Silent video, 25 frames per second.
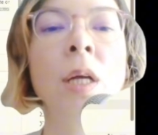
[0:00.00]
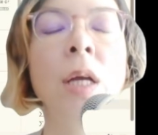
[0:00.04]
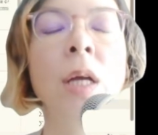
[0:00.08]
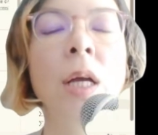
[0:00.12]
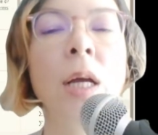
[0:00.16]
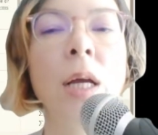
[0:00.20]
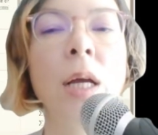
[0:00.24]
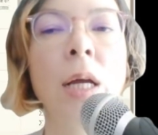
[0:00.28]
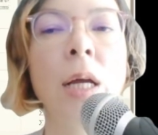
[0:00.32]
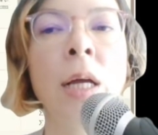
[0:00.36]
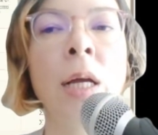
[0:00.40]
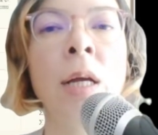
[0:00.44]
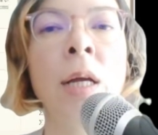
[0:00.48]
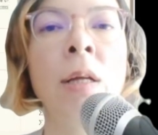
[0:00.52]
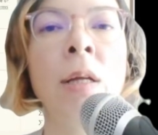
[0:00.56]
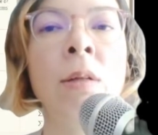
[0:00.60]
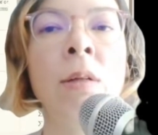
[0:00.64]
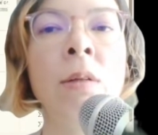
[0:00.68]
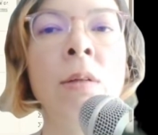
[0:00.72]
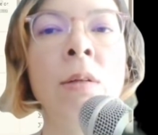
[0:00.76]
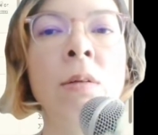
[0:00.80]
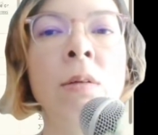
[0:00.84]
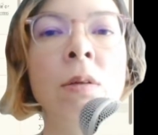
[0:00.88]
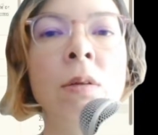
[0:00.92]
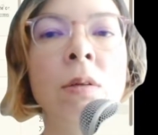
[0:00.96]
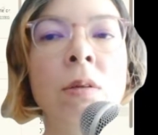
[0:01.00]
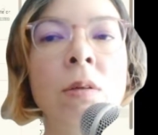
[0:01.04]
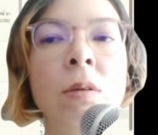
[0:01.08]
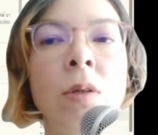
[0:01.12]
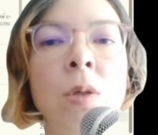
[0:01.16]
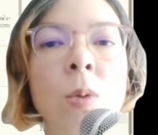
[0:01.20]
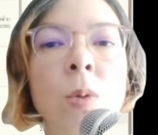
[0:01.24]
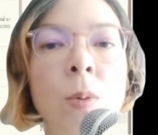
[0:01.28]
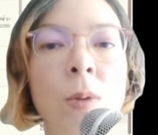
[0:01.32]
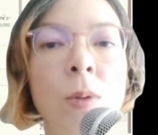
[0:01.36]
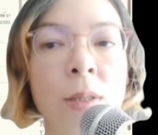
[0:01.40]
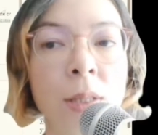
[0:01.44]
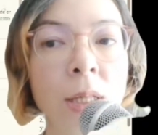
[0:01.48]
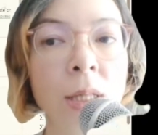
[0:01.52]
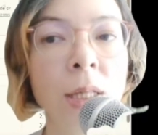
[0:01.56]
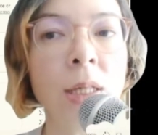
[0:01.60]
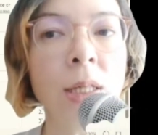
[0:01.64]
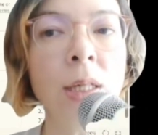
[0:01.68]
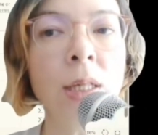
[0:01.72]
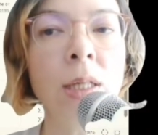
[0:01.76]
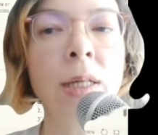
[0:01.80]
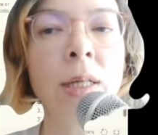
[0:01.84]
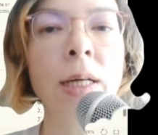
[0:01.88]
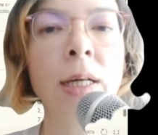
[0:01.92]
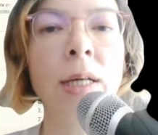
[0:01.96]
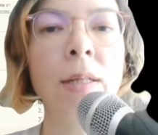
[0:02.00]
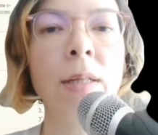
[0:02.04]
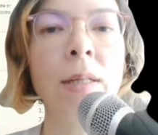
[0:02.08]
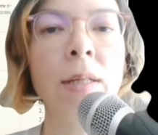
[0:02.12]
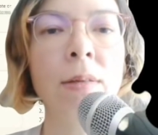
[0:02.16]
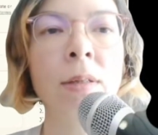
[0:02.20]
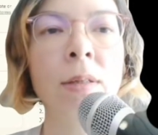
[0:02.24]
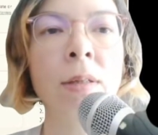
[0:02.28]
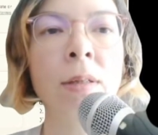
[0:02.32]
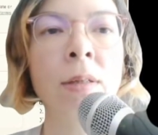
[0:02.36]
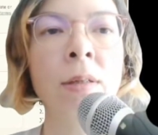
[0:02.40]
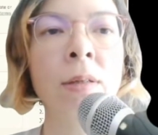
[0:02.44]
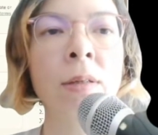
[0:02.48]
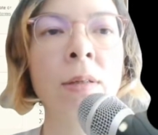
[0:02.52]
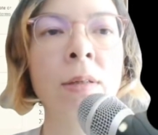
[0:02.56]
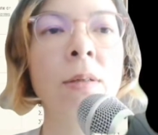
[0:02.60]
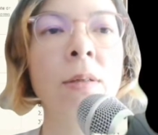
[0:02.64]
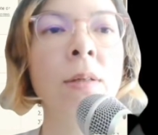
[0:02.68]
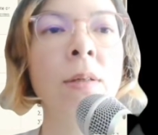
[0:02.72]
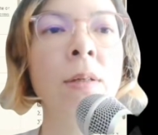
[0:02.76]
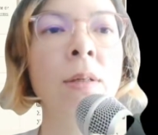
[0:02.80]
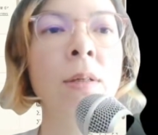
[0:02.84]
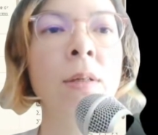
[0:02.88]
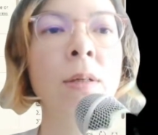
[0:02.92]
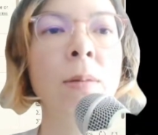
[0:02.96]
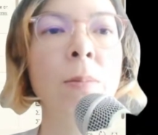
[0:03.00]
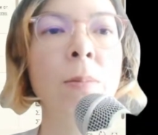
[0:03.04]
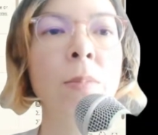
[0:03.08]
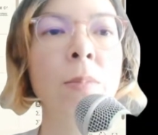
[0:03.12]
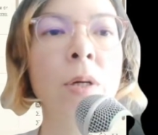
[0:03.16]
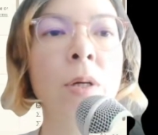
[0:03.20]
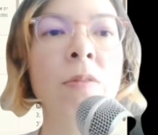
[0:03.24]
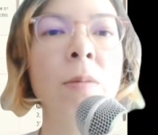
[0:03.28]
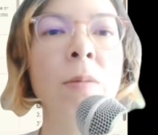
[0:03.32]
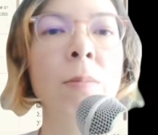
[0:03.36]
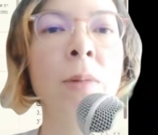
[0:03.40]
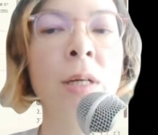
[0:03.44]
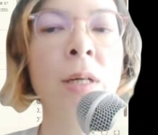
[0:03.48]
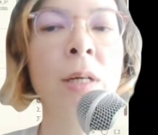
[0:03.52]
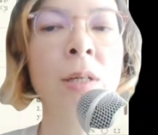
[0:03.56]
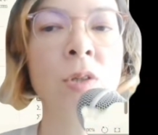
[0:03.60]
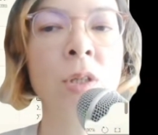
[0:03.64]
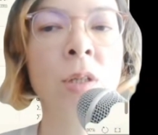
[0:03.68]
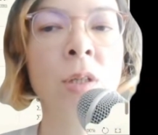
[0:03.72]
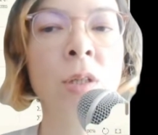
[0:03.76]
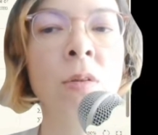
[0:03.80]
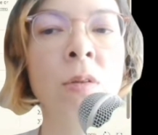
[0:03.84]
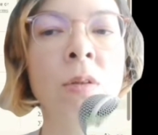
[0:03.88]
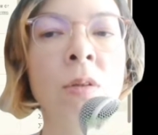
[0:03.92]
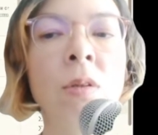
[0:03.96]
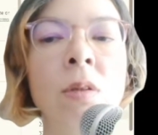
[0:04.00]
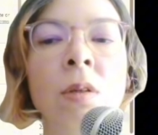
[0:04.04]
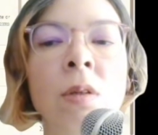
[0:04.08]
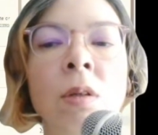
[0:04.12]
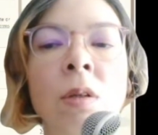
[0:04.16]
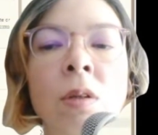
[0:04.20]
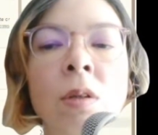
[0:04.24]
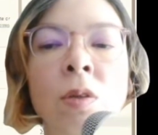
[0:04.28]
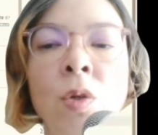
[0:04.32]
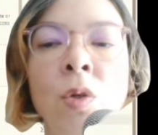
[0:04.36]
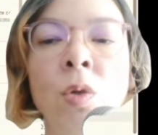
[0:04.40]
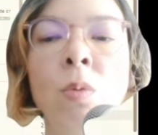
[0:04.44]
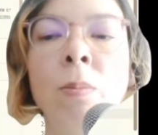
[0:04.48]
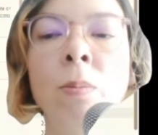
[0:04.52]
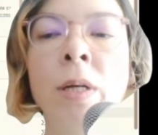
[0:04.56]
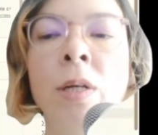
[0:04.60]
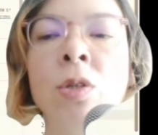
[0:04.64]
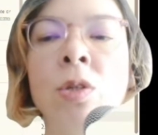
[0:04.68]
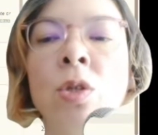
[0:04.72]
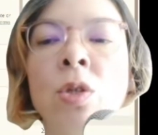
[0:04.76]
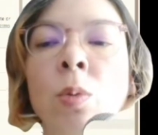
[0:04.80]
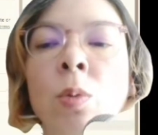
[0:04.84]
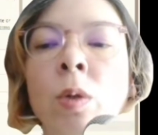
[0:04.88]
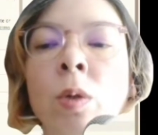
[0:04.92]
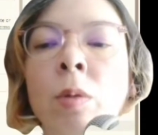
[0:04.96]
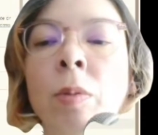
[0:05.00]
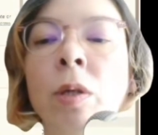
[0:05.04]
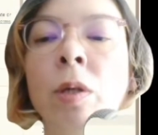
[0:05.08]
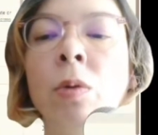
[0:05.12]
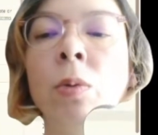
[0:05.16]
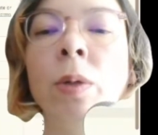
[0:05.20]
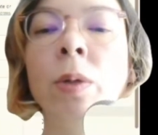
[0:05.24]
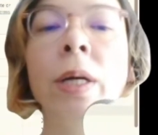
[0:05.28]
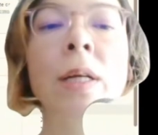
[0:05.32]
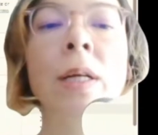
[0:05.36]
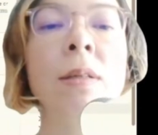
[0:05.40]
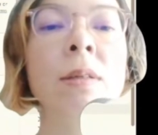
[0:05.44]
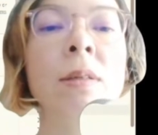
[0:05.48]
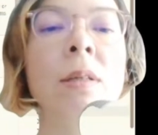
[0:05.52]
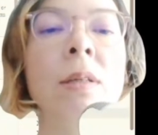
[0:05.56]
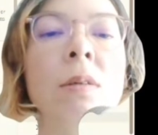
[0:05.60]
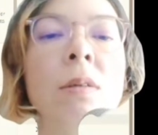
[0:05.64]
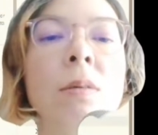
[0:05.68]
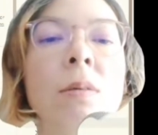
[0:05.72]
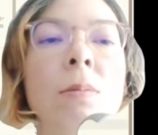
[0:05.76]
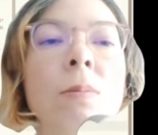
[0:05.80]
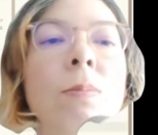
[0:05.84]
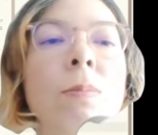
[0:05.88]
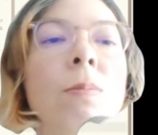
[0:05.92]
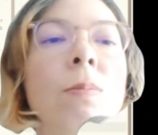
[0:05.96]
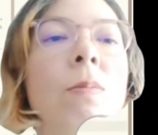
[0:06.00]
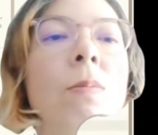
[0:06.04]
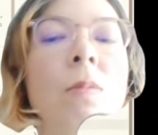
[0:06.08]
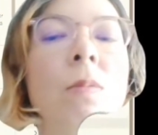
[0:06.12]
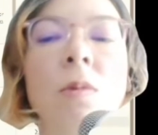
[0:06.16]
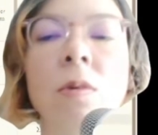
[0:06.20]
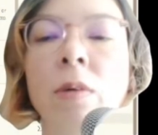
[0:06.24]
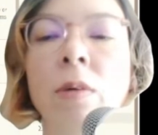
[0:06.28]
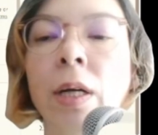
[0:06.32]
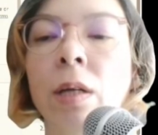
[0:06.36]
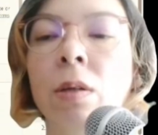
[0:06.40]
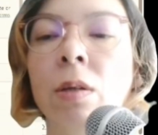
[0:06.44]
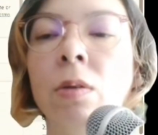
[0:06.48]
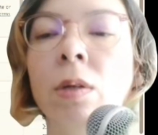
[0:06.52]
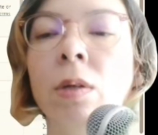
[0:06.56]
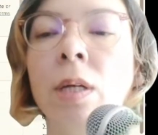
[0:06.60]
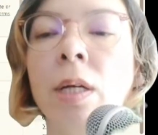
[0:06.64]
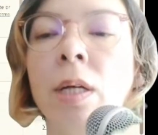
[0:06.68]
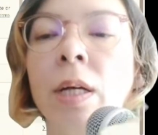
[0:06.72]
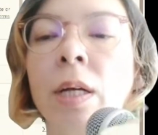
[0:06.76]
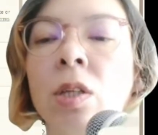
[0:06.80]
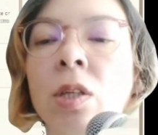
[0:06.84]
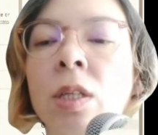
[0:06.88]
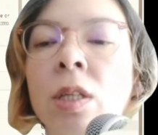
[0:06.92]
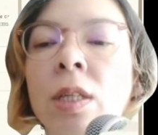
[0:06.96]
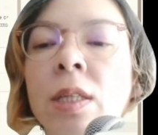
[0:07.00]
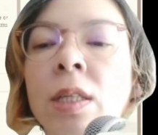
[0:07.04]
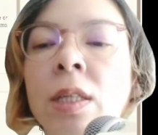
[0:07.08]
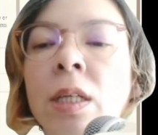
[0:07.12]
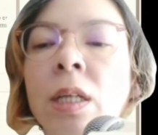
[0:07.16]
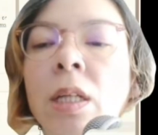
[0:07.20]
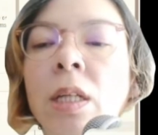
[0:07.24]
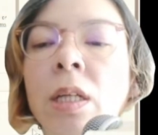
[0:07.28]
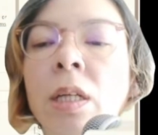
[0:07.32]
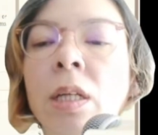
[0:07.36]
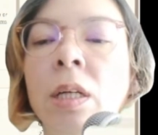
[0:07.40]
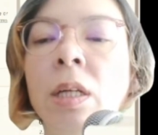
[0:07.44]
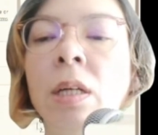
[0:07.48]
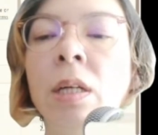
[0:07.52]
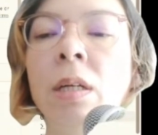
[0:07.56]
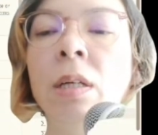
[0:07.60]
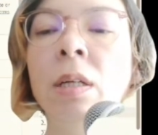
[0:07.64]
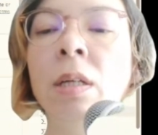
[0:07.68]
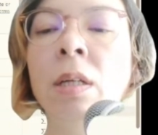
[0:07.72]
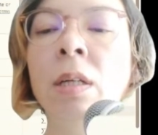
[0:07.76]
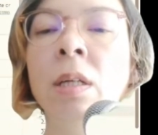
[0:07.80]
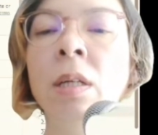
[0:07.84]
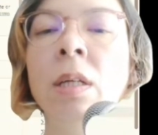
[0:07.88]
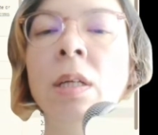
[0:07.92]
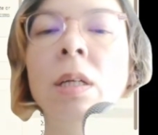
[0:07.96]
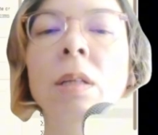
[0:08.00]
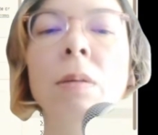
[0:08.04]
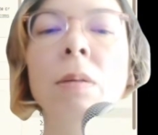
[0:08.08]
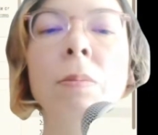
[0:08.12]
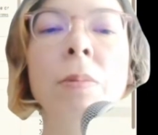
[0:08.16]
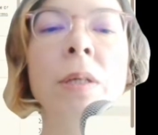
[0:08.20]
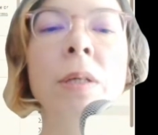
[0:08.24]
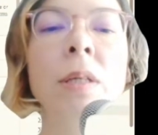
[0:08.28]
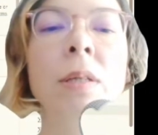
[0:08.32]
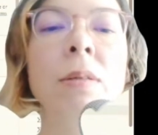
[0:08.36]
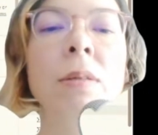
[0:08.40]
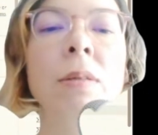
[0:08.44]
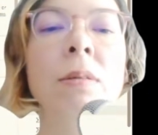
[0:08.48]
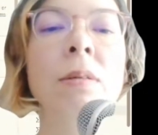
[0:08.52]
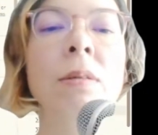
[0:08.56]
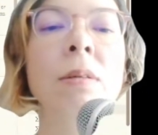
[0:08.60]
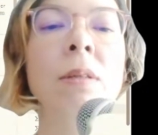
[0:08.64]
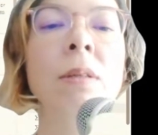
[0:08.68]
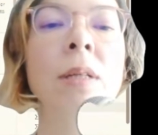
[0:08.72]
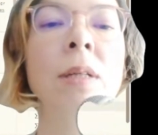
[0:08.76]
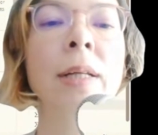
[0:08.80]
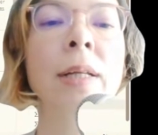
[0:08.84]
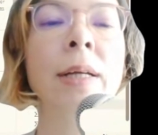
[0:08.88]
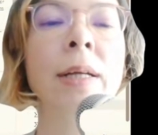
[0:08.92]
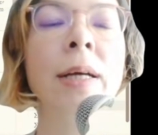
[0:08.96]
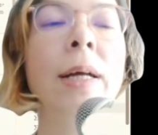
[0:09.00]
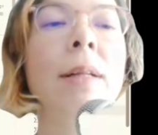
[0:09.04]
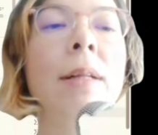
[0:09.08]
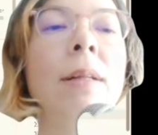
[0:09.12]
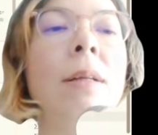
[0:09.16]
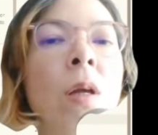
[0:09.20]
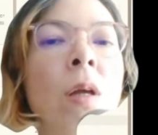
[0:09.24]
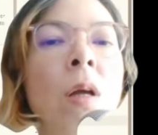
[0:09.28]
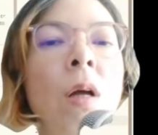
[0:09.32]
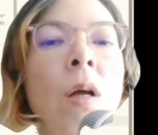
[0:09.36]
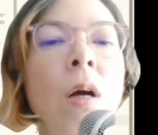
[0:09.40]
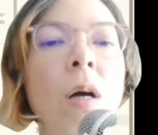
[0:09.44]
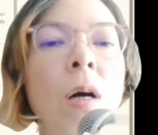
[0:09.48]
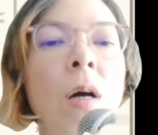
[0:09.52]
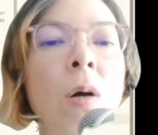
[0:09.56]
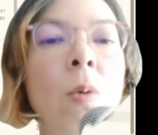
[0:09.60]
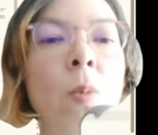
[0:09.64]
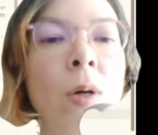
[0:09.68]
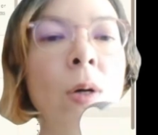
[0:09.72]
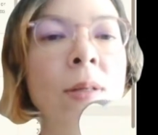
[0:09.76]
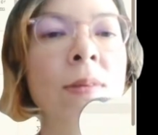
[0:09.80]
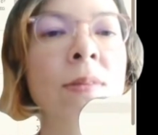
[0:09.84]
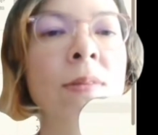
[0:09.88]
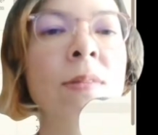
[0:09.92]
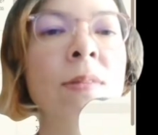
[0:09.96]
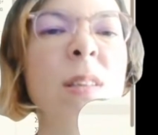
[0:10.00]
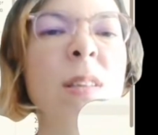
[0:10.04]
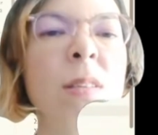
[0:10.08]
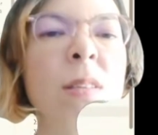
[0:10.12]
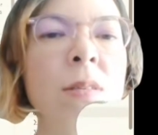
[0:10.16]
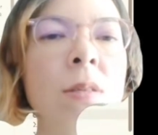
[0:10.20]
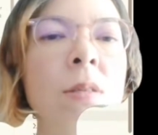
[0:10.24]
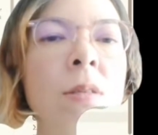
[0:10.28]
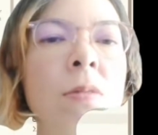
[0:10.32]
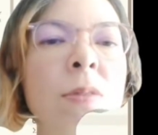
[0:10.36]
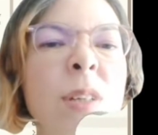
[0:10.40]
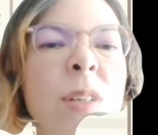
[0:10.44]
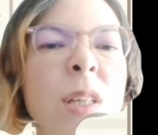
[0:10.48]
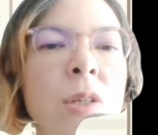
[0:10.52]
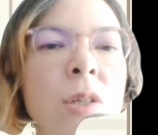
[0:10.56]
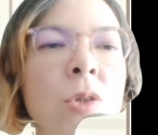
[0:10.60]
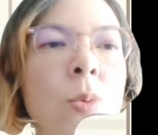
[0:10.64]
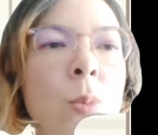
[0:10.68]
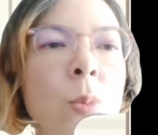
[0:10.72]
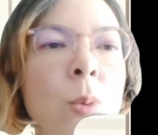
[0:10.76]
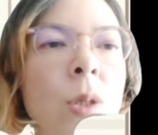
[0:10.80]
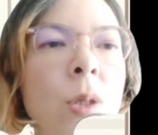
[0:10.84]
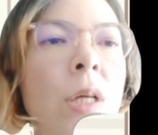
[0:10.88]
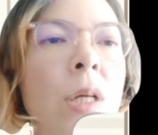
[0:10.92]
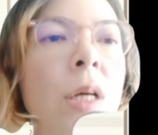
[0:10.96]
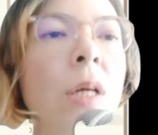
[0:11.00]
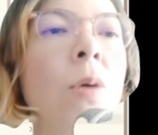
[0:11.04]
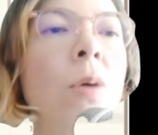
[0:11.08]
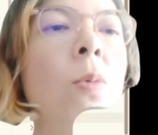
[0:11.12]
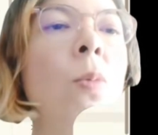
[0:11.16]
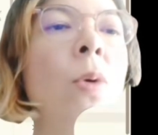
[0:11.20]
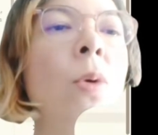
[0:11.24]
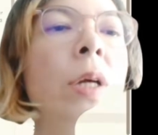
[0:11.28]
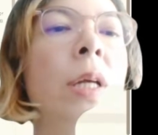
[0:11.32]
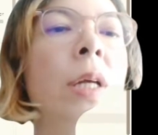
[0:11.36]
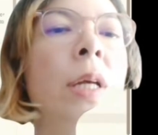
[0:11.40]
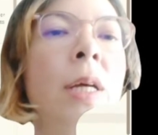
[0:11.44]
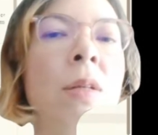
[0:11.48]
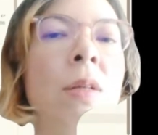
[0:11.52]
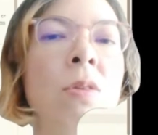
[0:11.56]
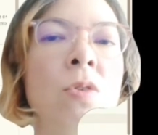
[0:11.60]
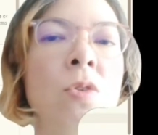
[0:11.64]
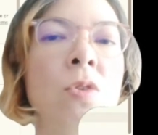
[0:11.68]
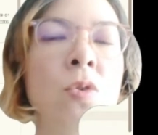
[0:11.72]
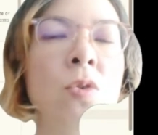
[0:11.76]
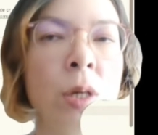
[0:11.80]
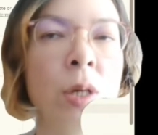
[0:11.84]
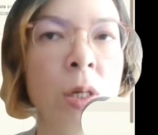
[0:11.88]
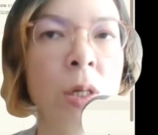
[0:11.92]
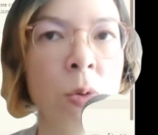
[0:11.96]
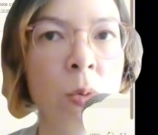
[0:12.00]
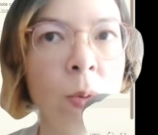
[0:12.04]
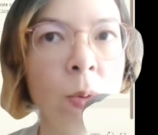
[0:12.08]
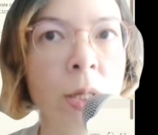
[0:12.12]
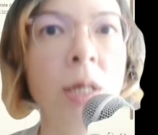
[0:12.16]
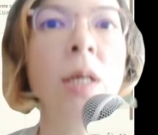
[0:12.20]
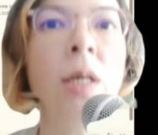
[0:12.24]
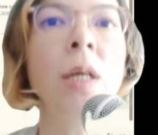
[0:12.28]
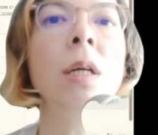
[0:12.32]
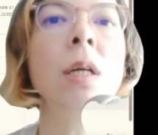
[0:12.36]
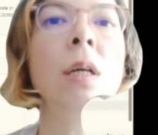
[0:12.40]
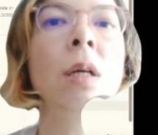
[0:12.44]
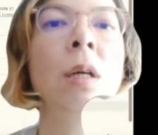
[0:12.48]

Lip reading: and you will see that the profit margin new measure will be created. Right? You can actually see it here. It appears like that. Once this is finished working, we can straight away